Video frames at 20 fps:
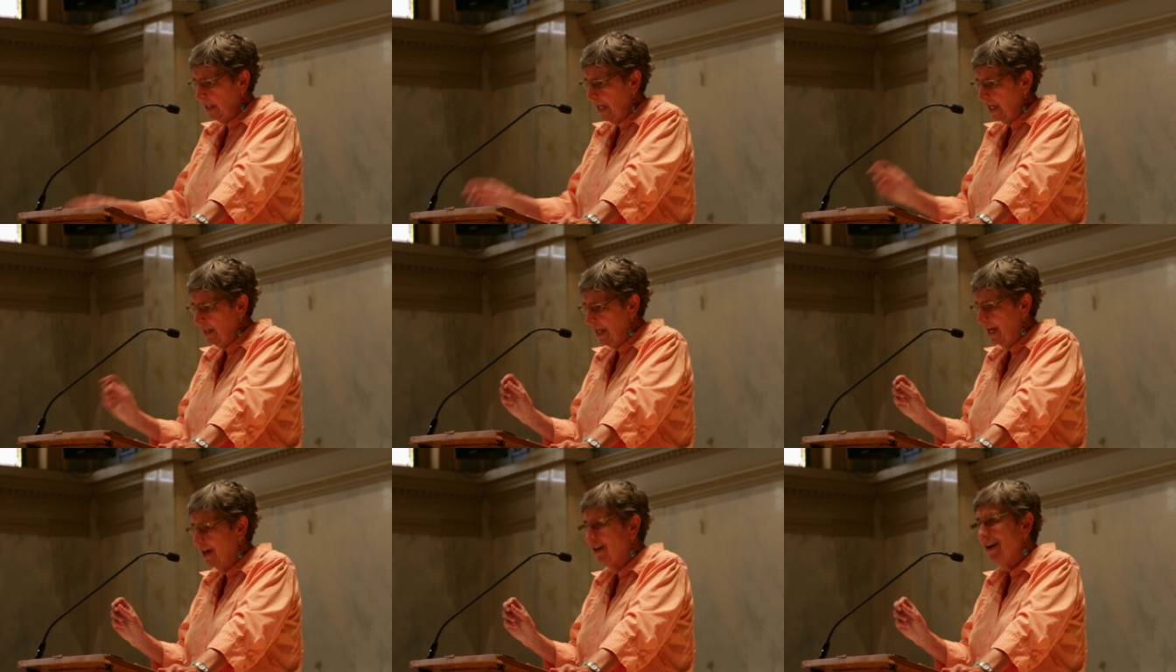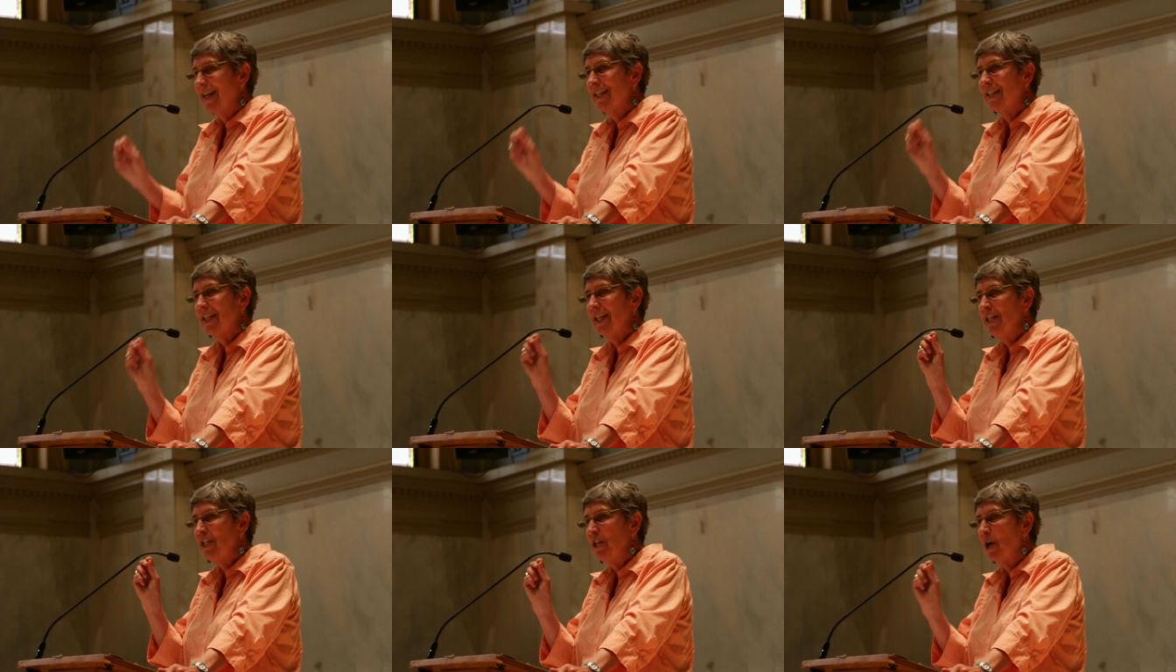Then there
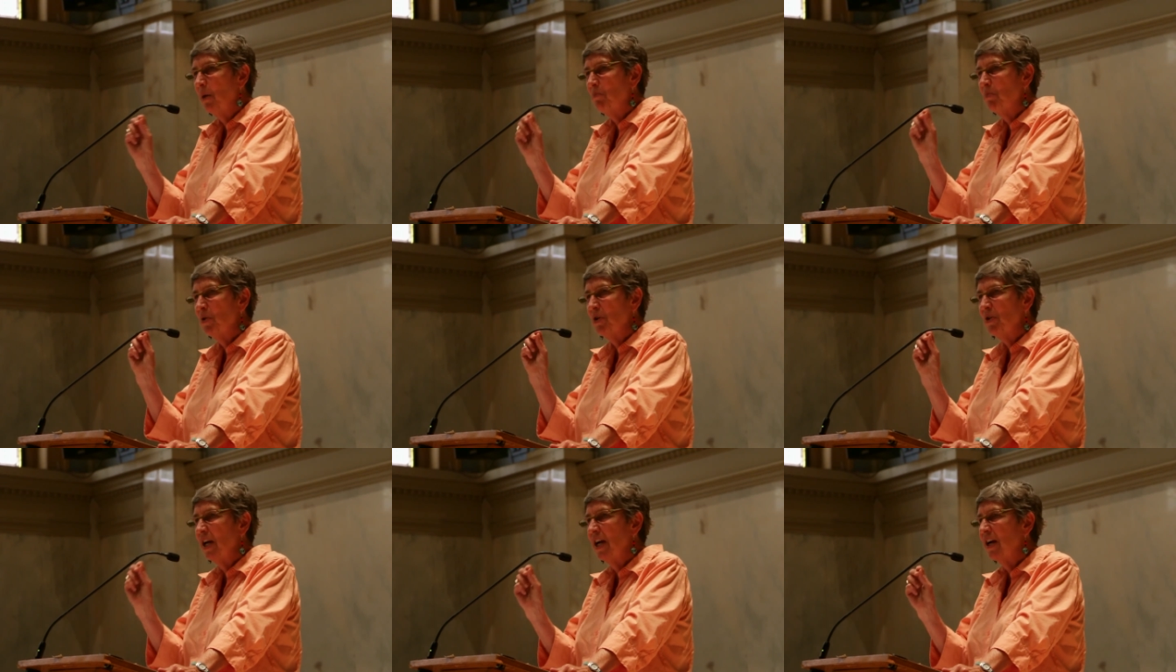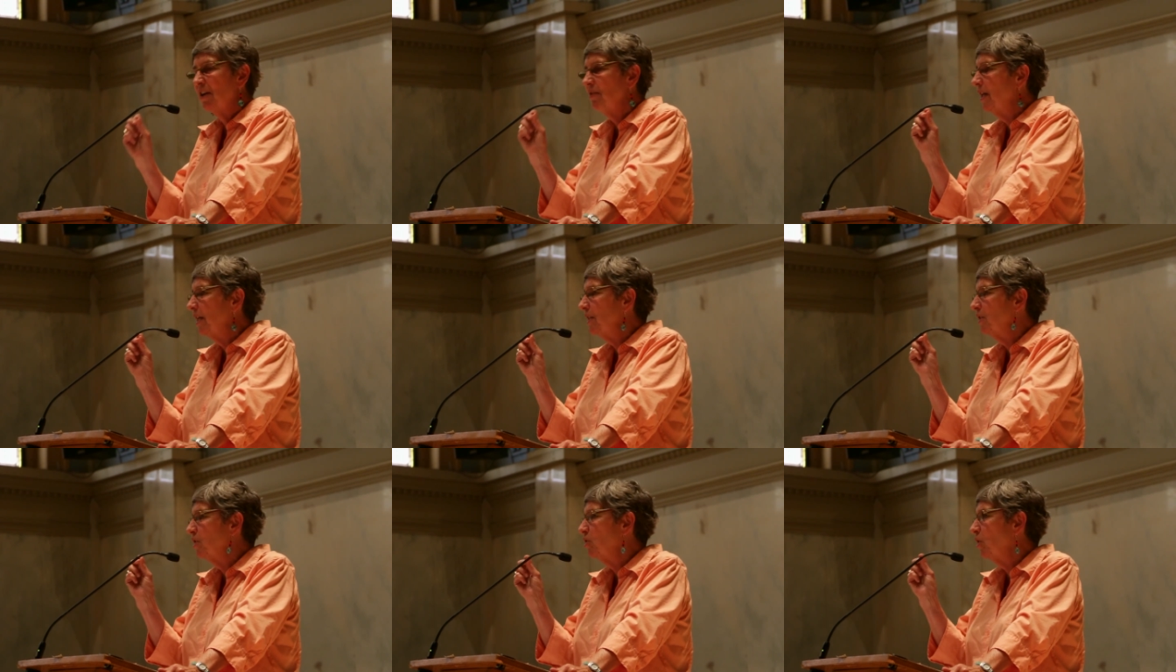is a number there
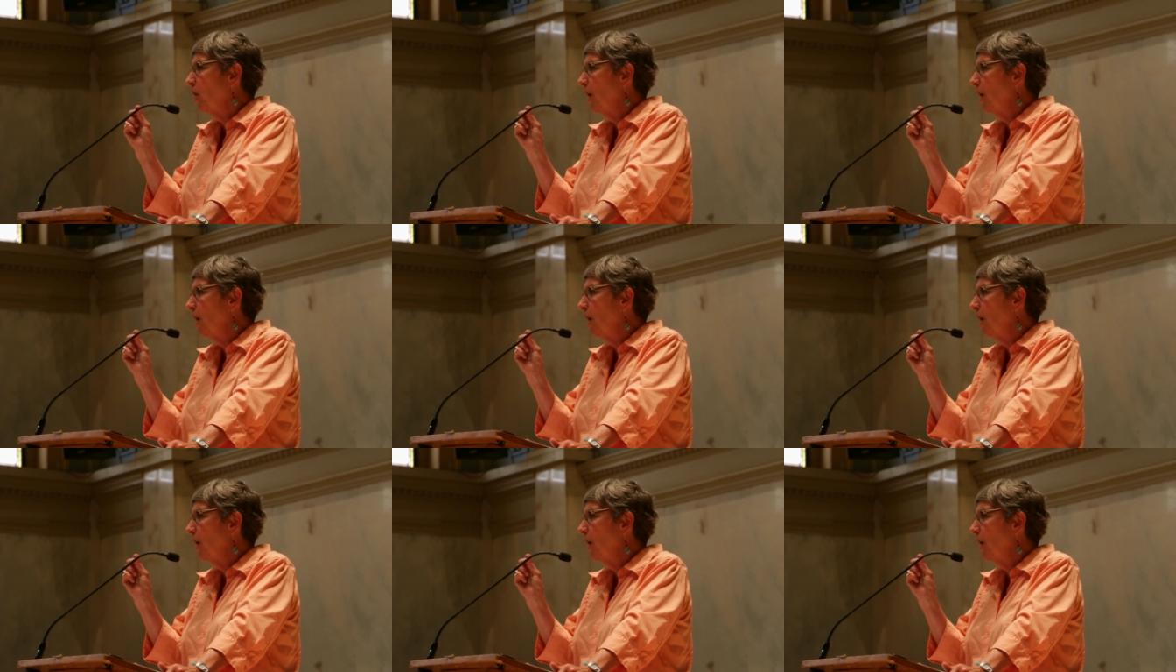that is